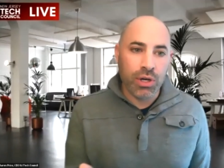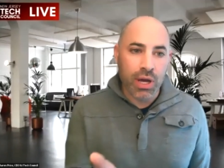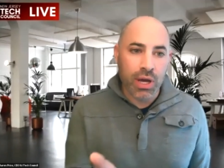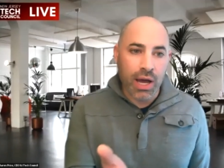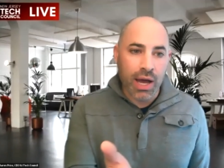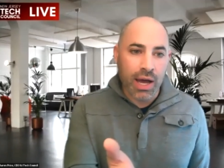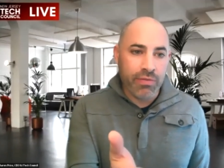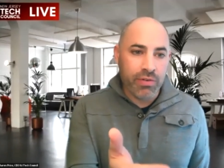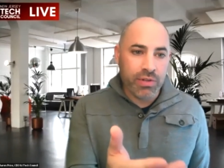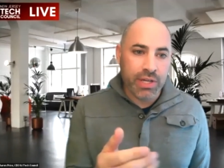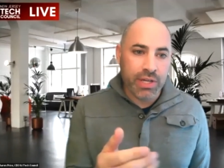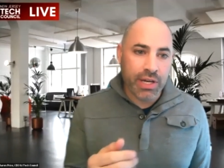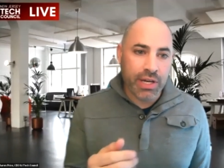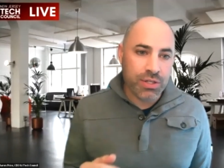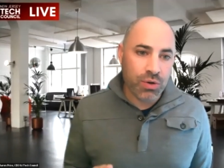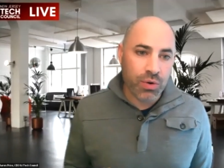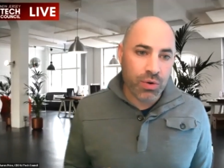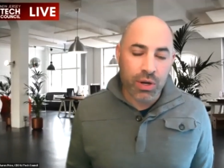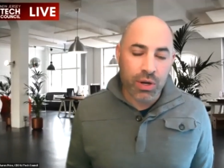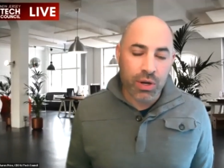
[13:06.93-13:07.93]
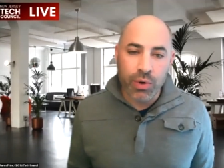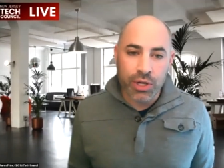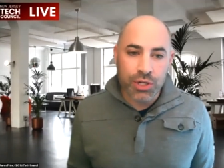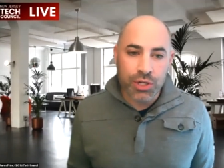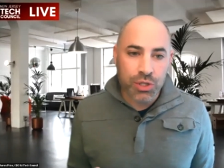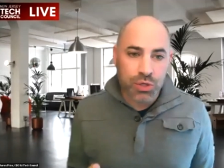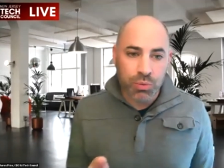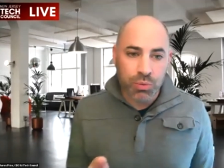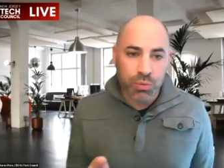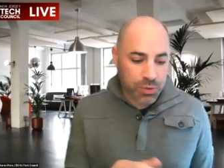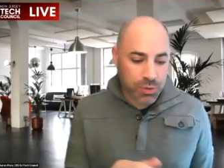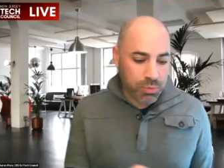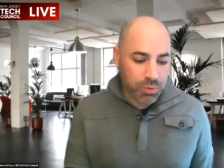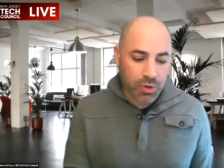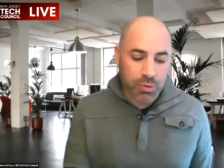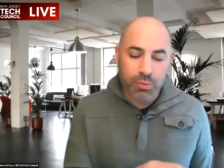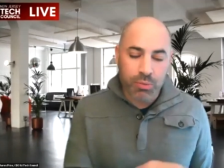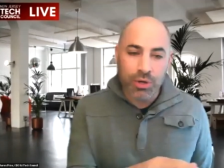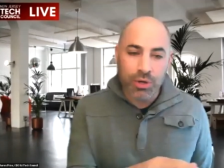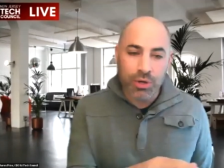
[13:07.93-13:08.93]
Ivan's asked a great question, which is pretty
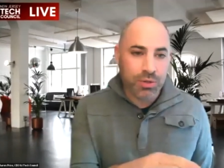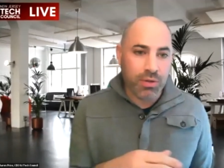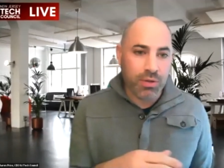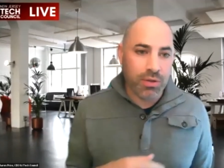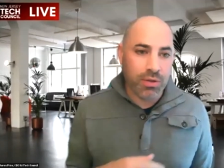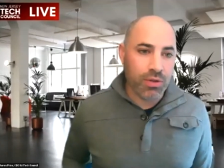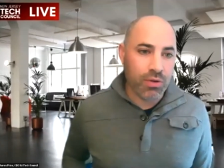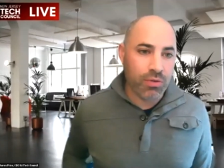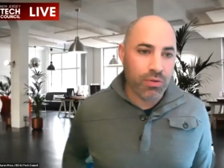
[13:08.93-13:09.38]
much the